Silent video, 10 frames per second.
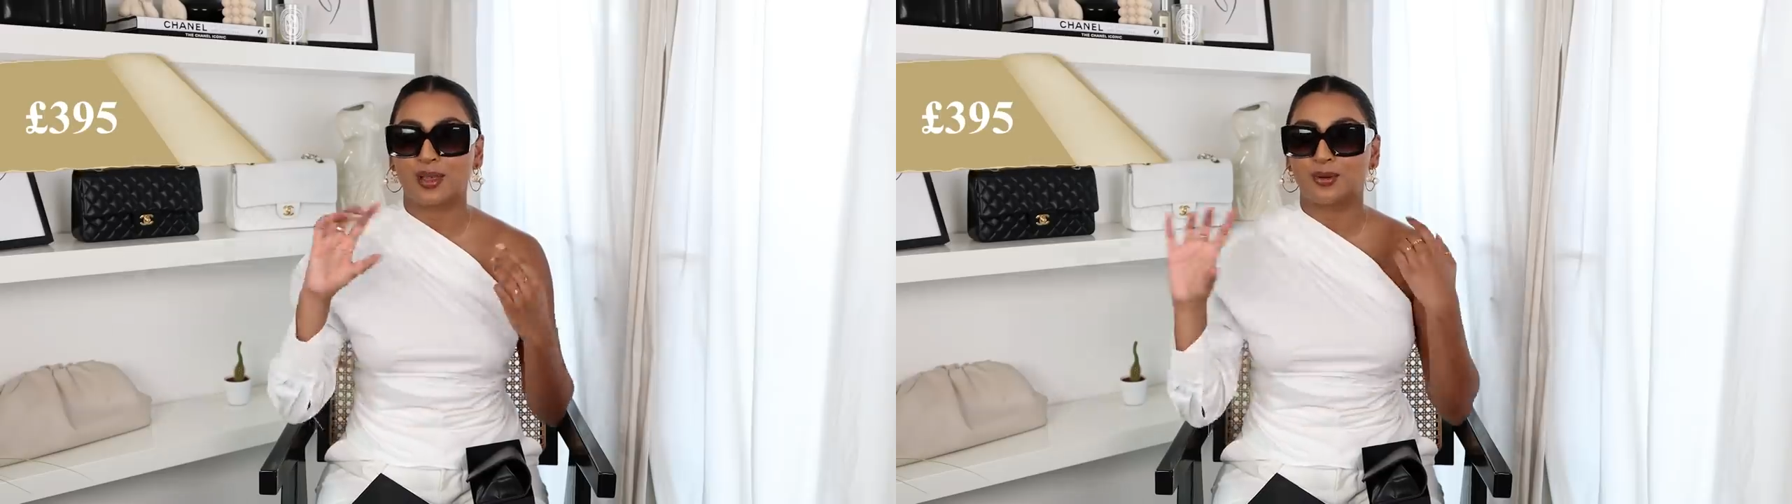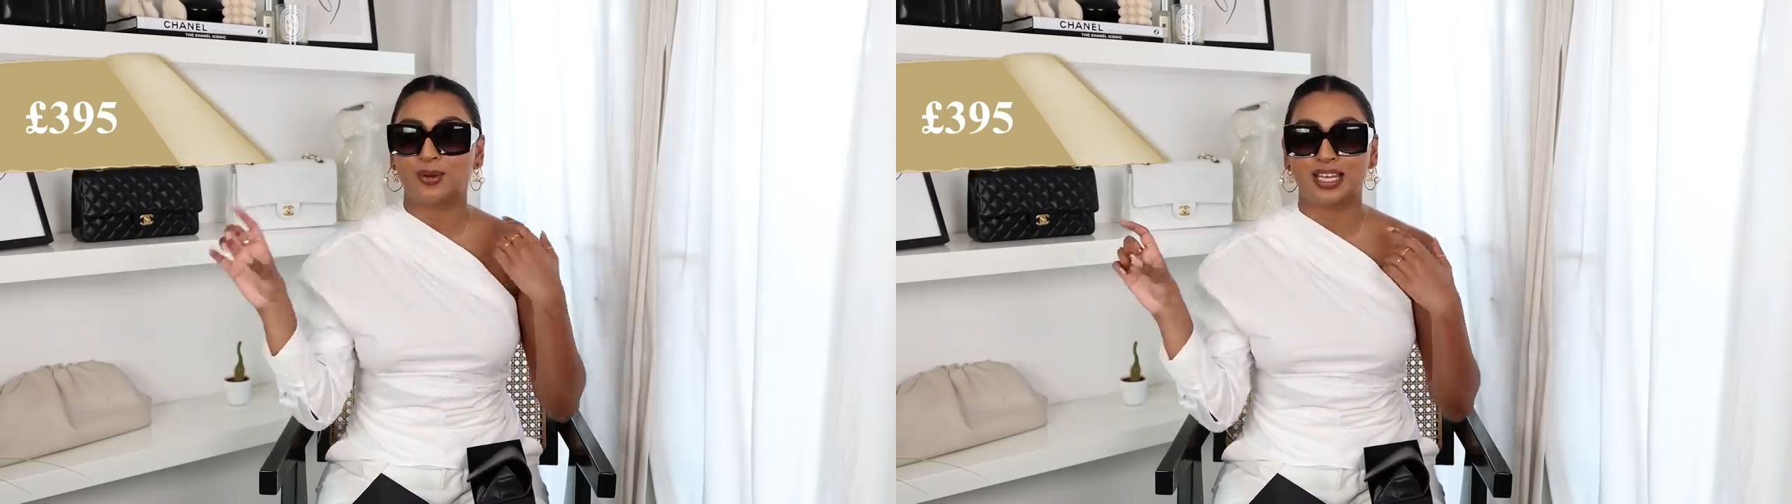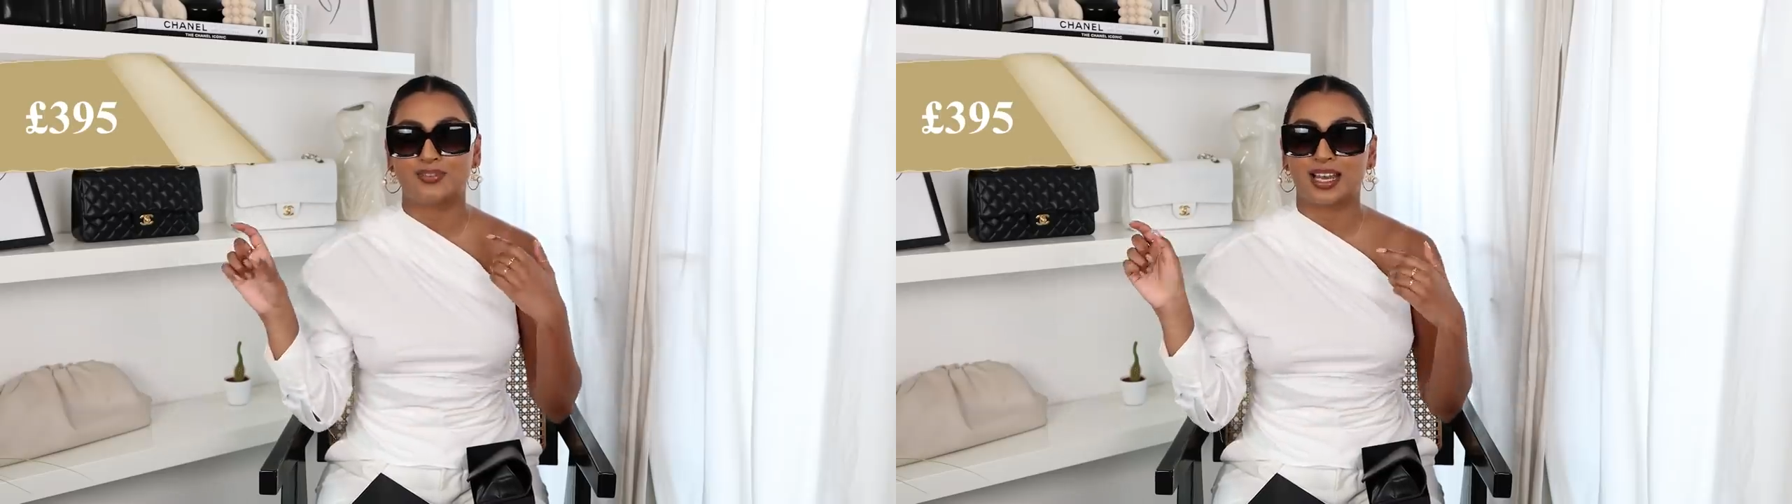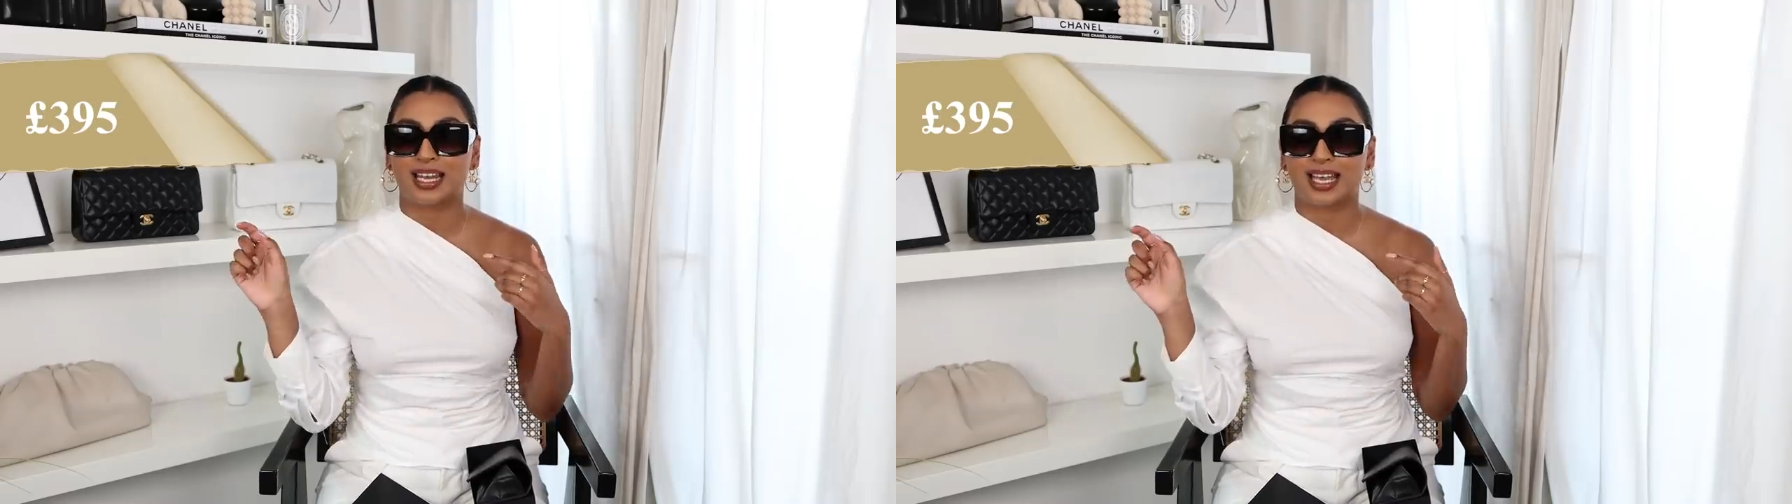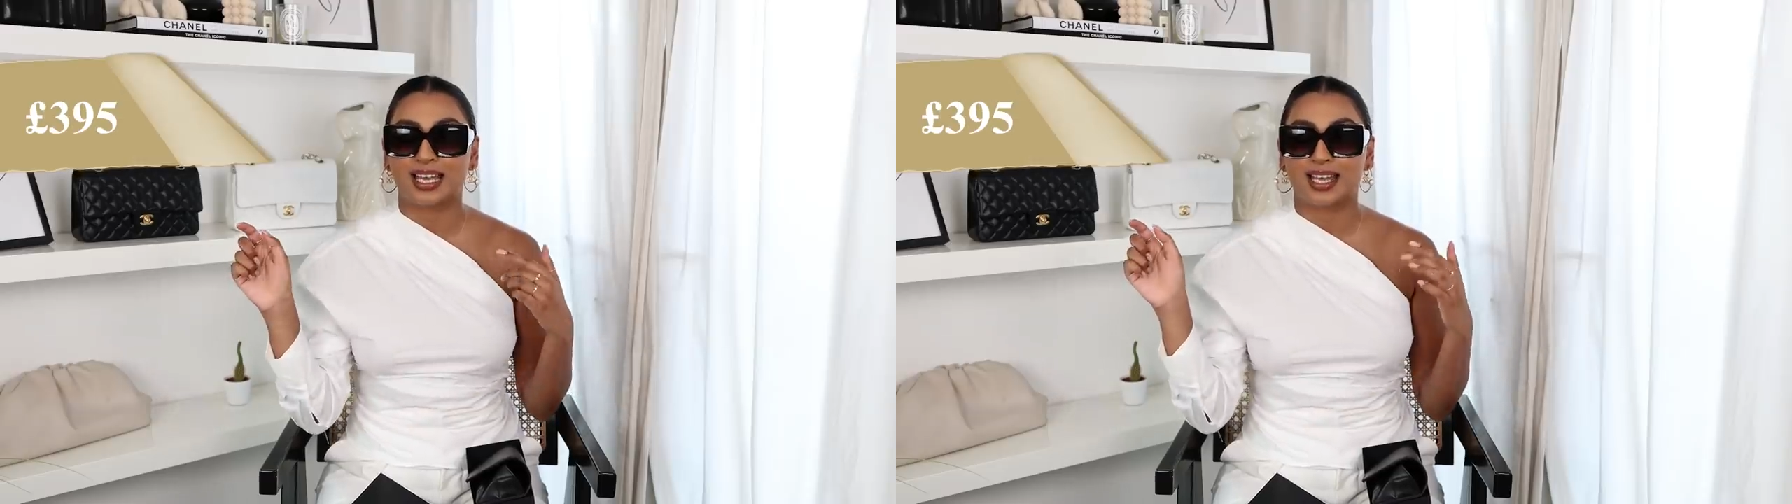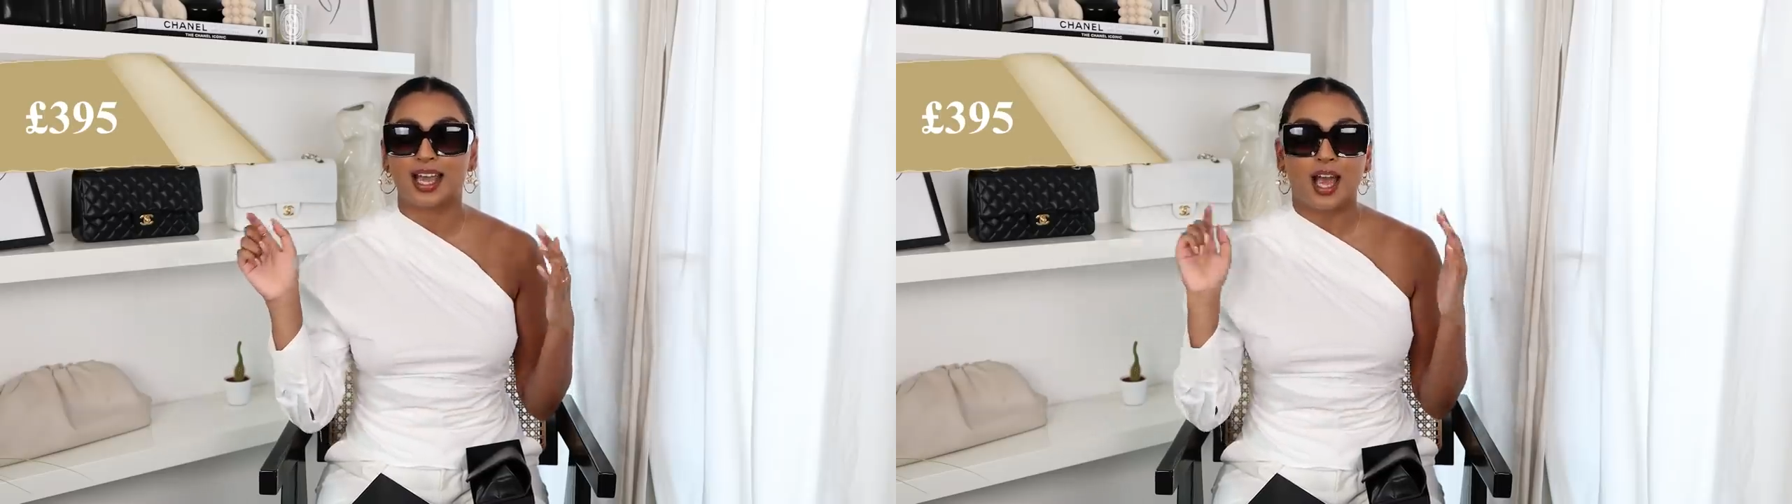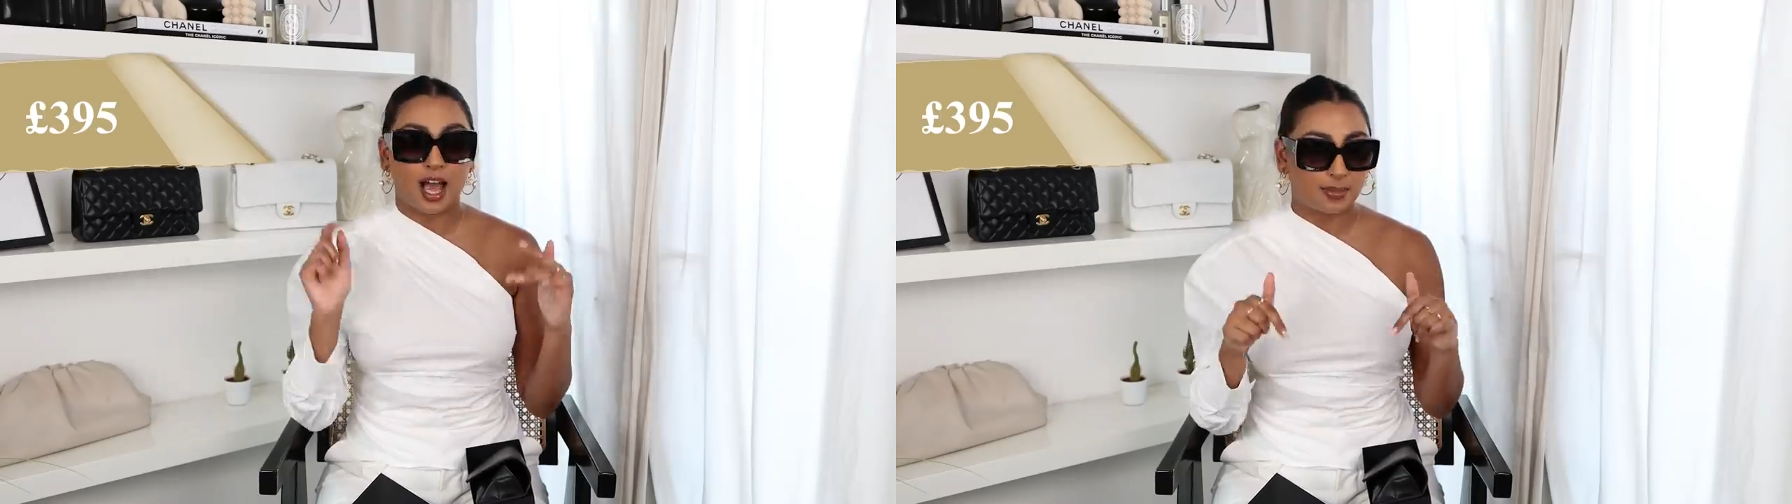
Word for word: I will leave a link.